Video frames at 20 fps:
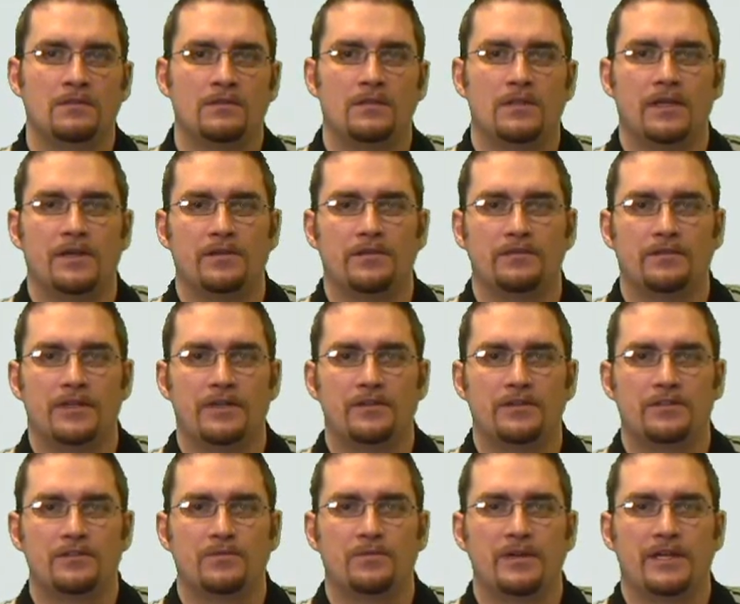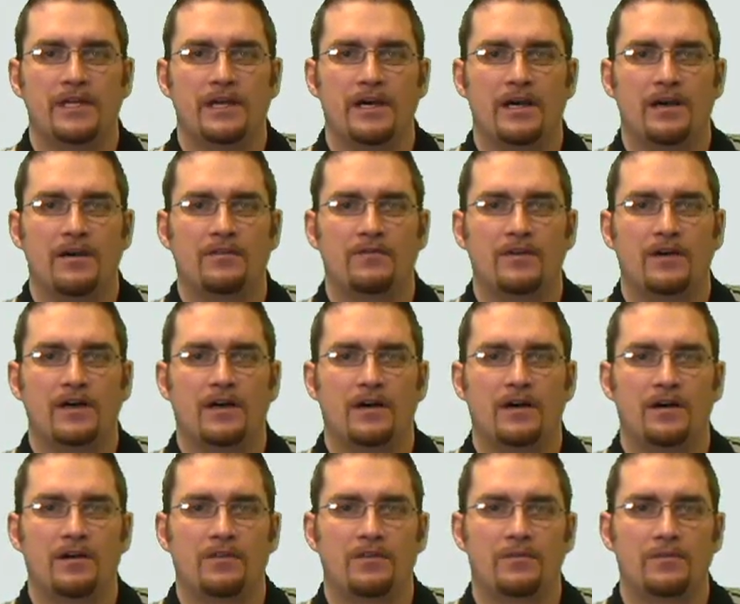Now you'll notice we have uh,
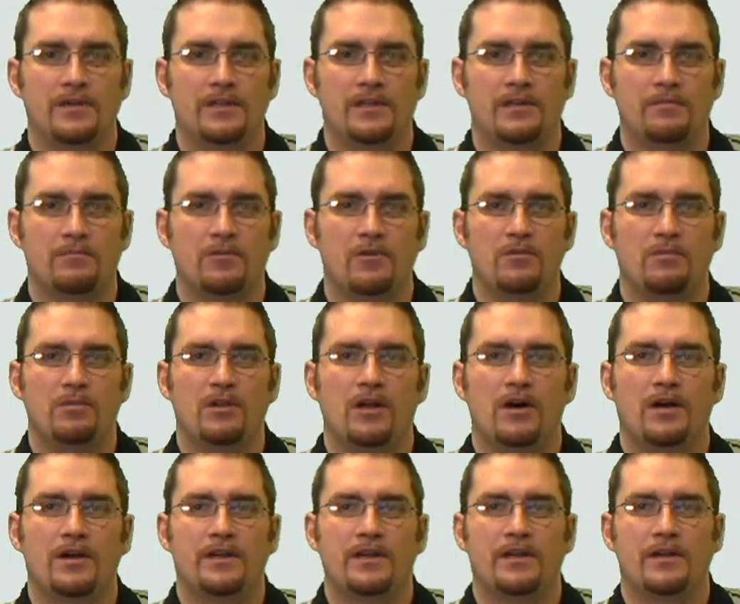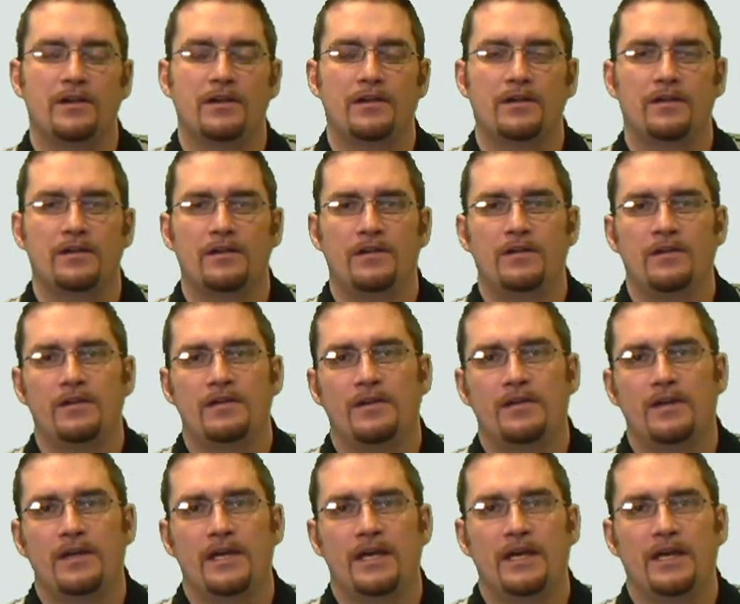a 3D mold block here
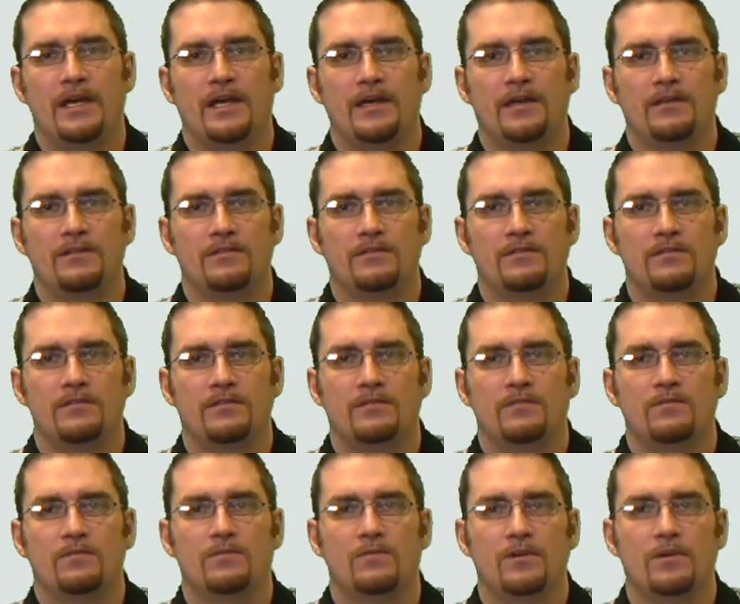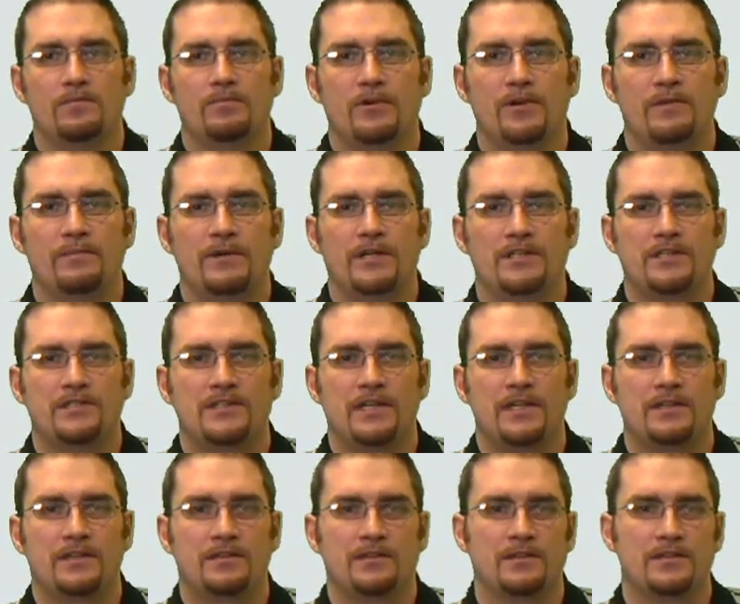and we're pretty much
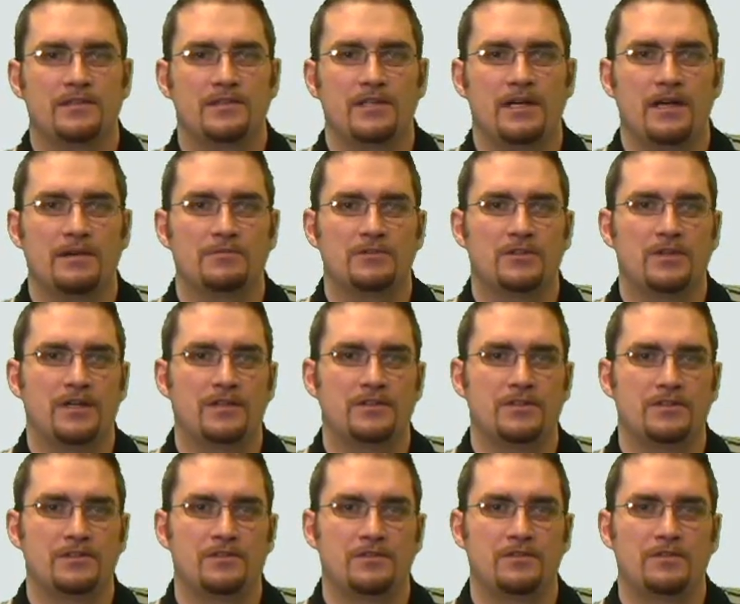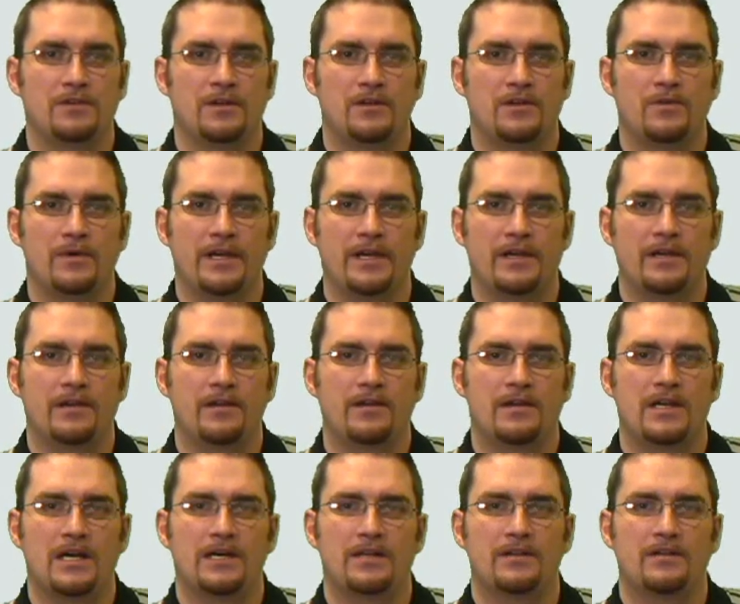set at this time so I'll just do a quick
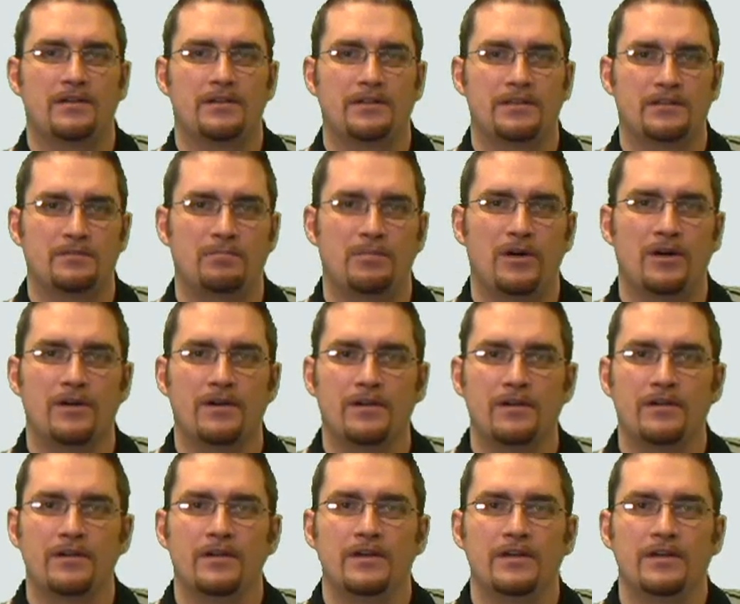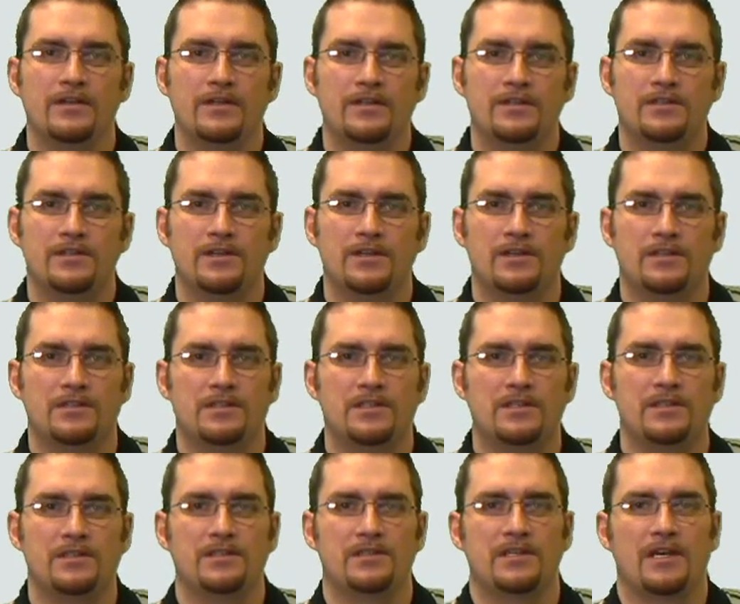cut on this part so you can
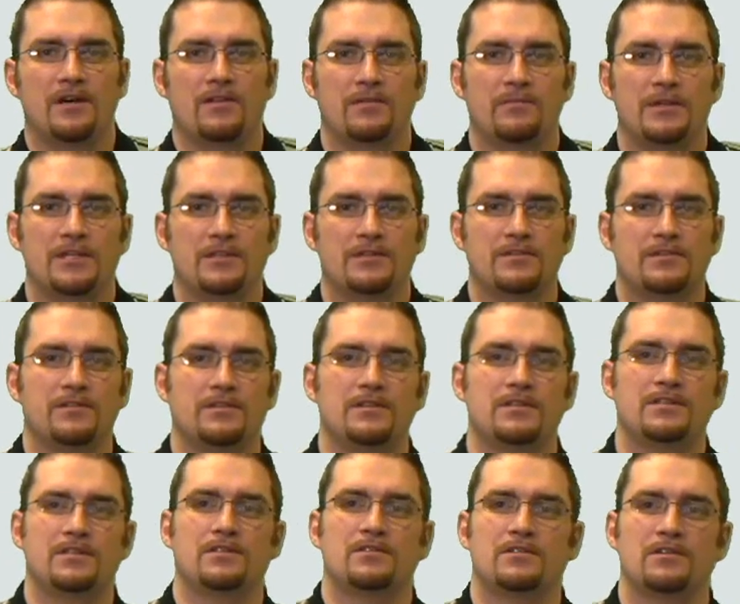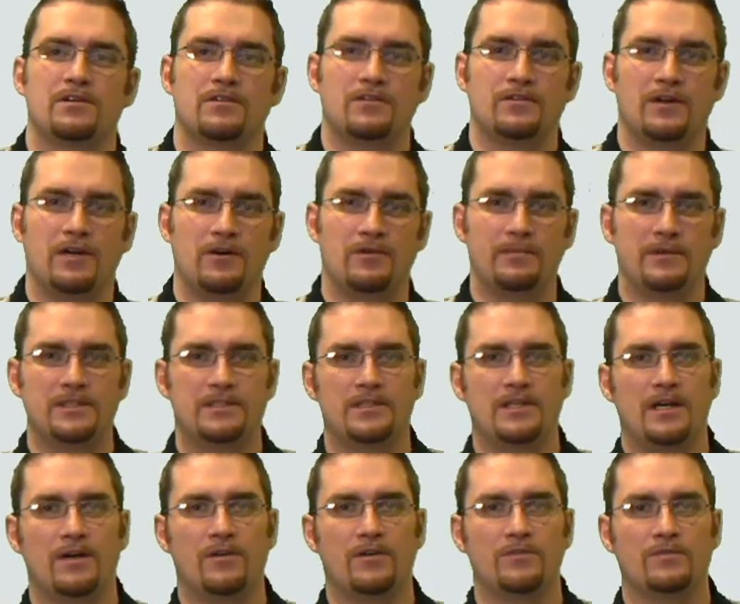see these elements or these internal elements
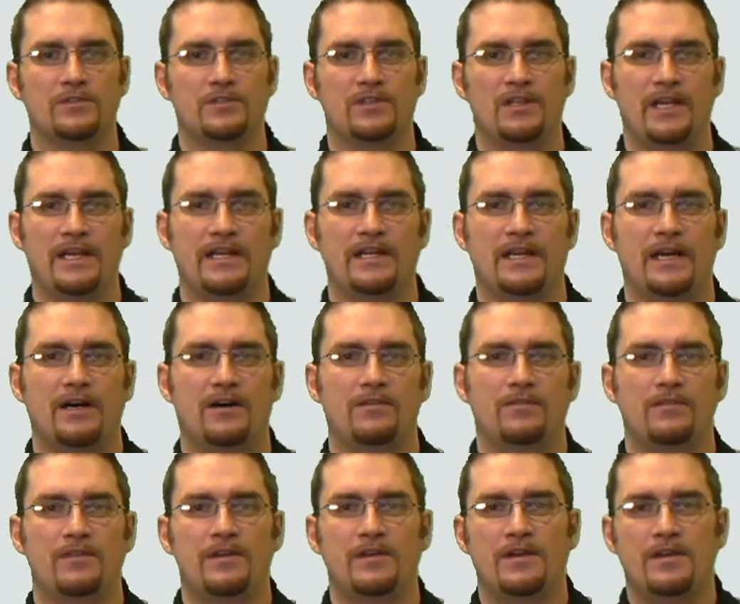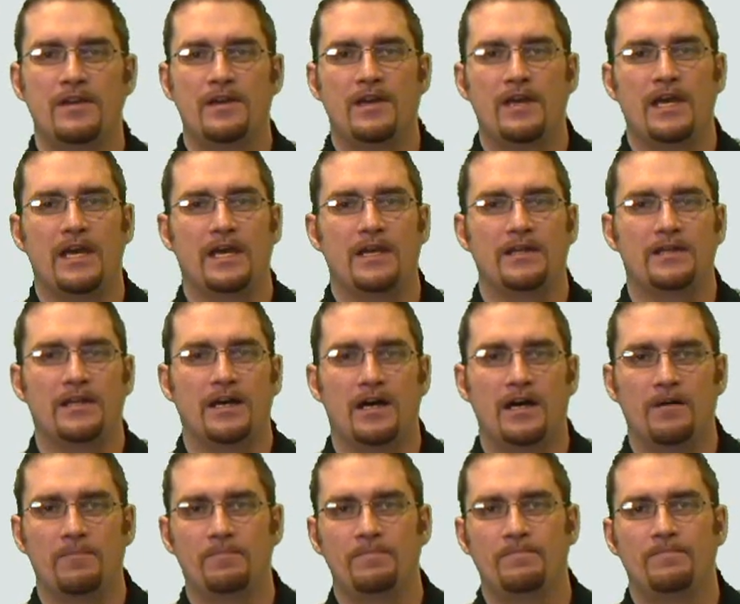how it was laid out and
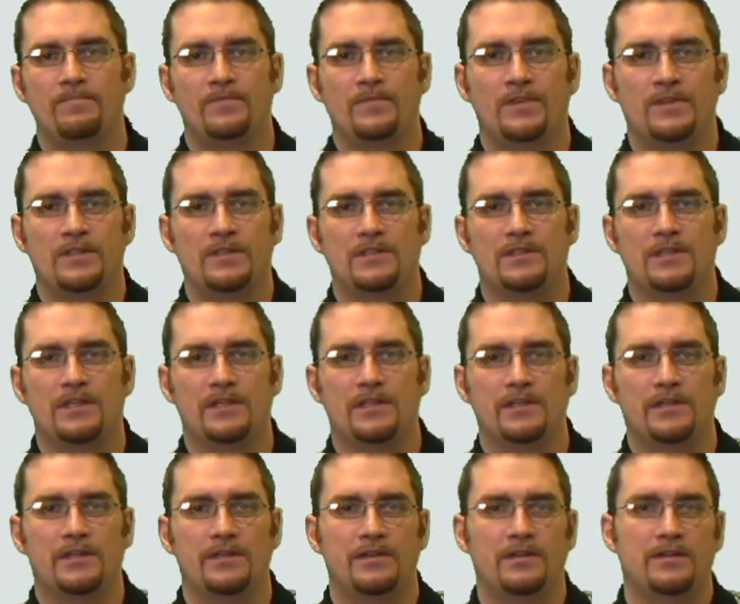um, did